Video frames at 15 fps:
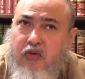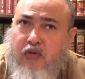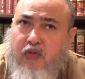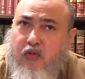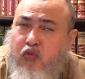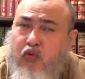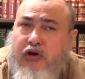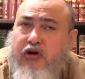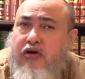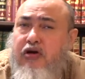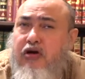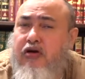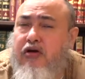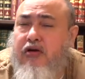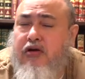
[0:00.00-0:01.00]
were
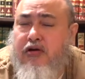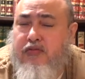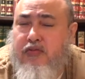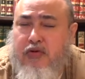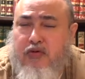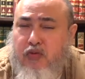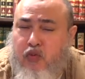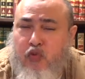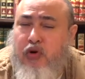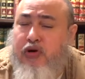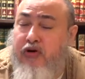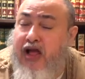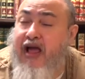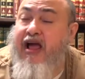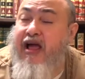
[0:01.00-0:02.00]

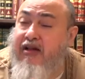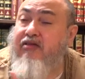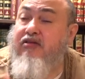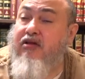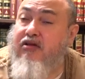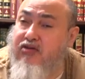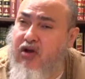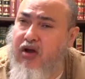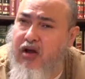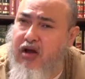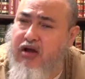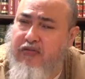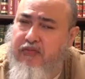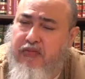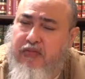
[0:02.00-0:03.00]
at the
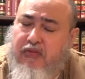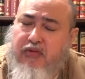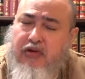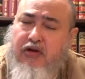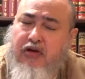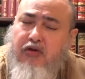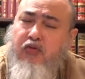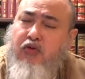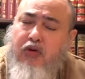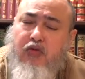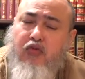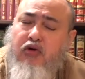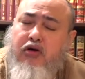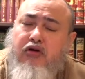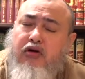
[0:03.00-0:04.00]
time
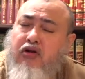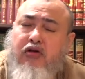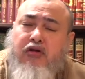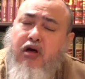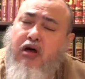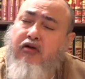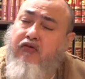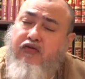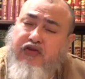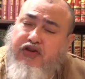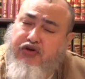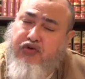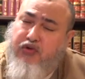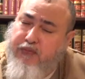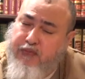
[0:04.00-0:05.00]
where a lot of
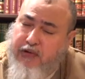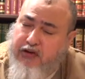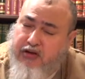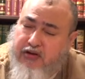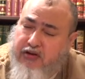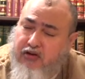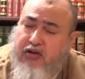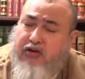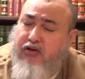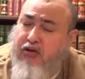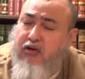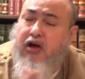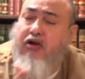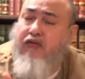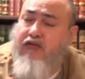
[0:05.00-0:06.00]

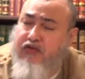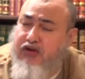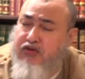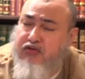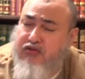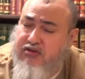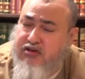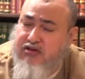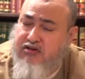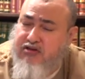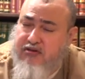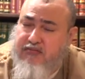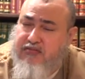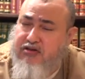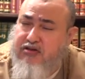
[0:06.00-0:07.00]
legal
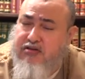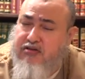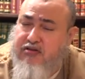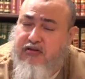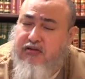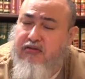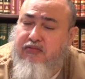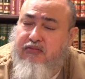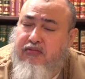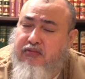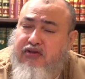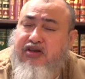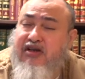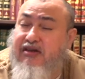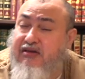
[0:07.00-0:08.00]
systems
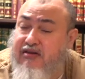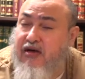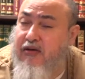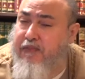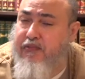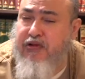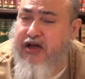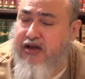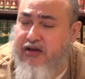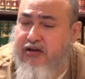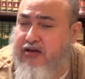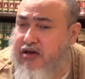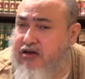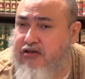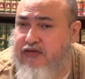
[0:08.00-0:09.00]
did apply
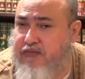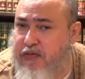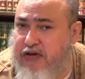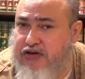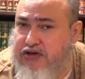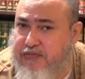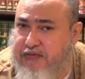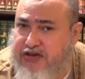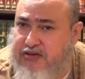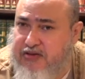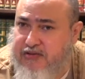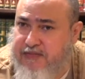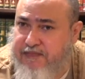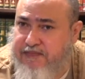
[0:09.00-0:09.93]
collective punishments,